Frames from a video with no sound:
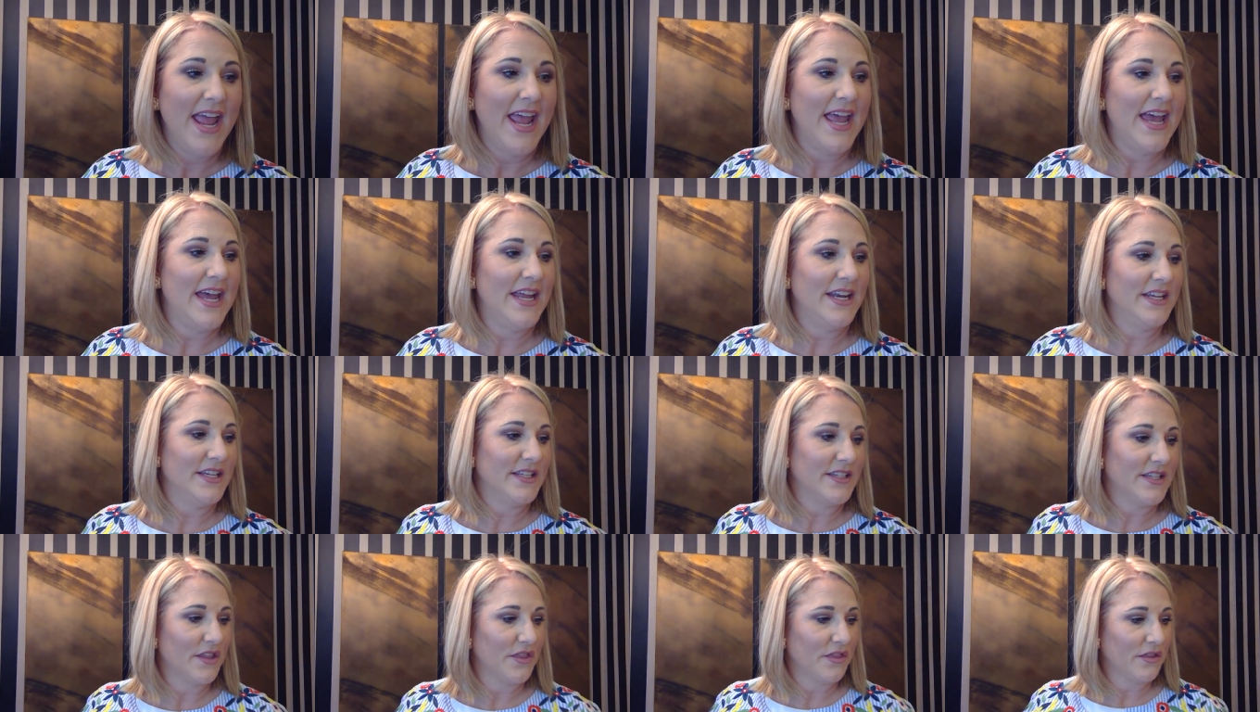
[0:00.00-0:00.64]
And
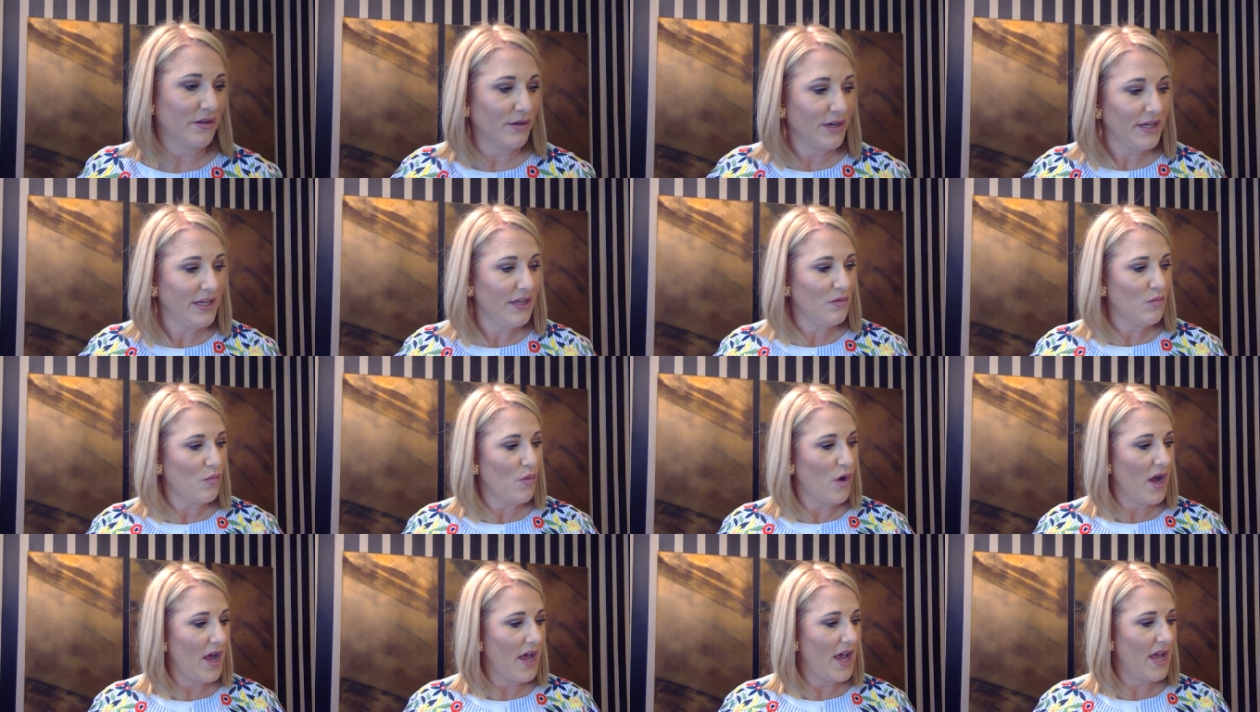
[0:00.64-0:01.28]
it's a three in
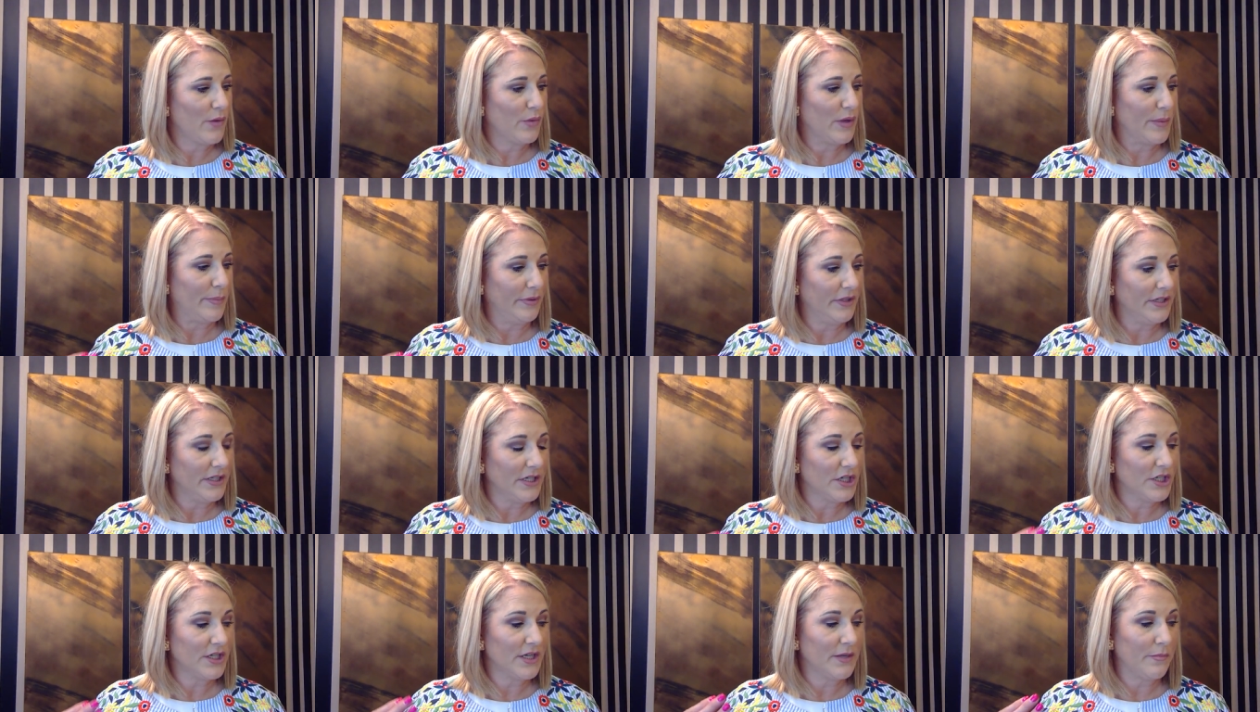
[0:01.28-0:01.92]
one
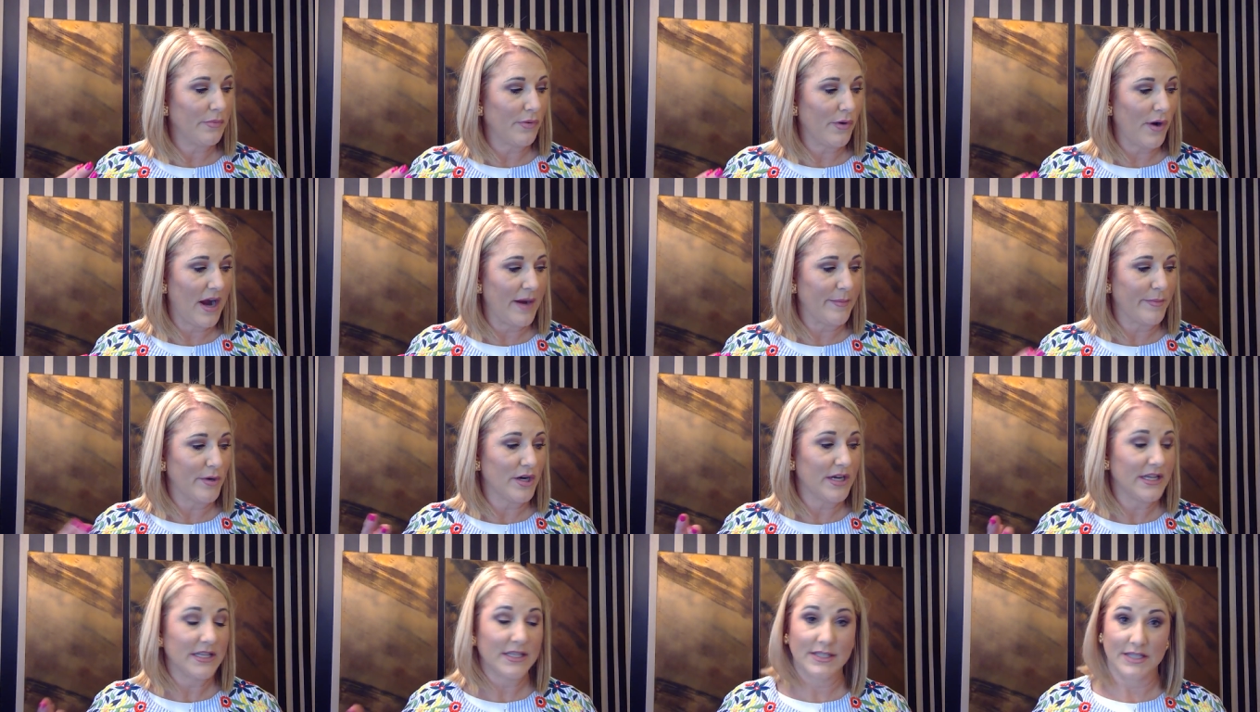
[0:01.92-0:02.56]
replenishing
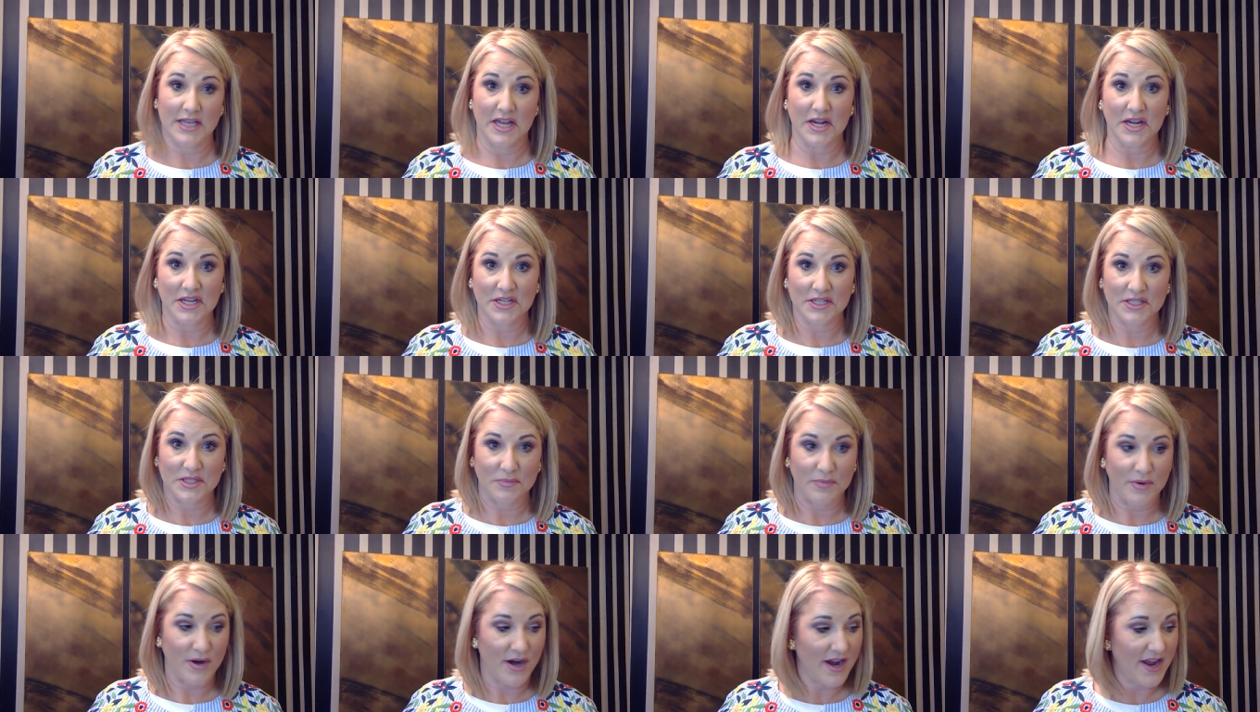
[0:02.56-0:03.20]
primer and setting
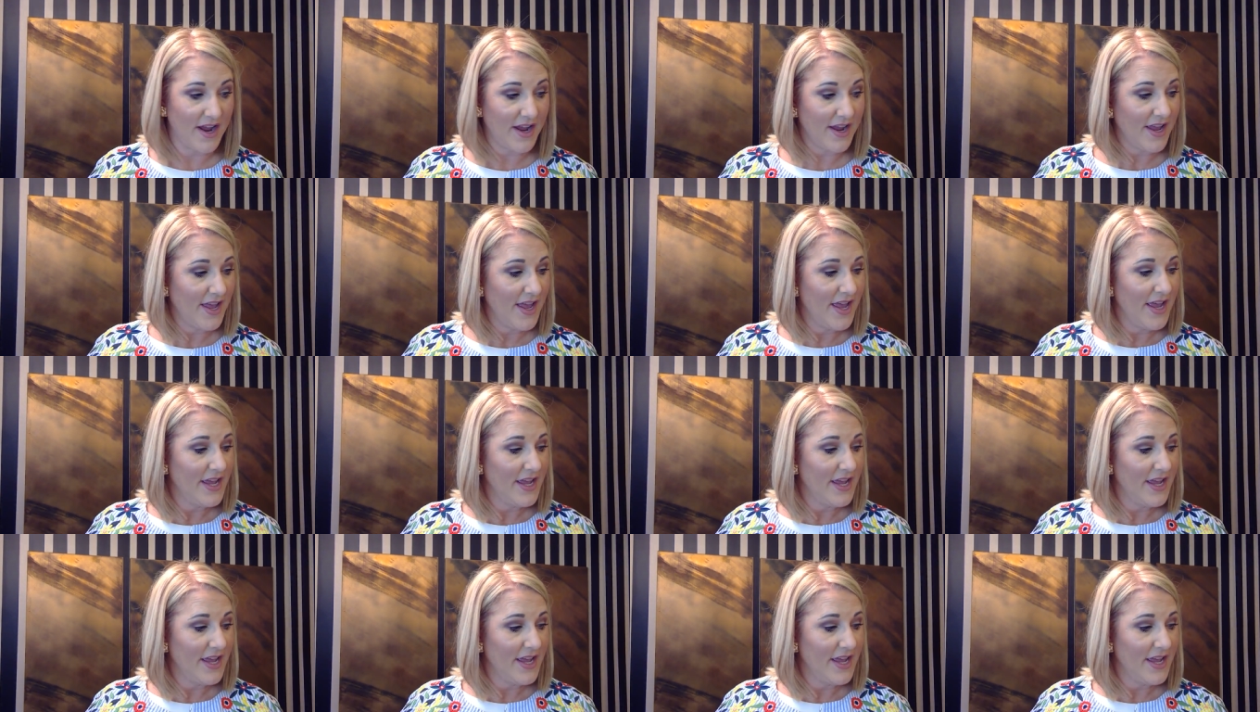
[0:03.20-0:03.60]
spray.